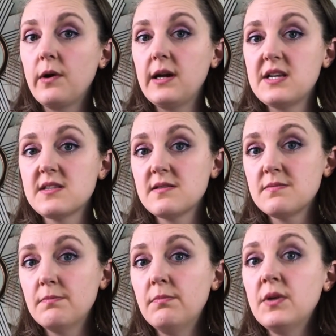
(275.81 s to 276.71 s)
where
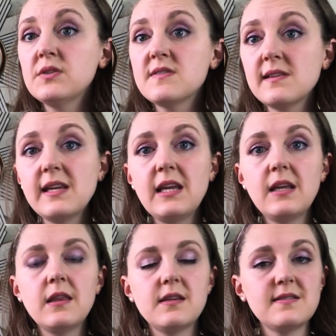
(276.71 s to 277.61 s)
it's
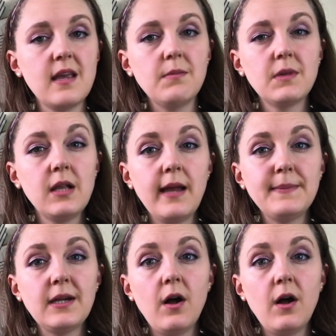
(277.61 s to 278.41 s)
mostly the same climate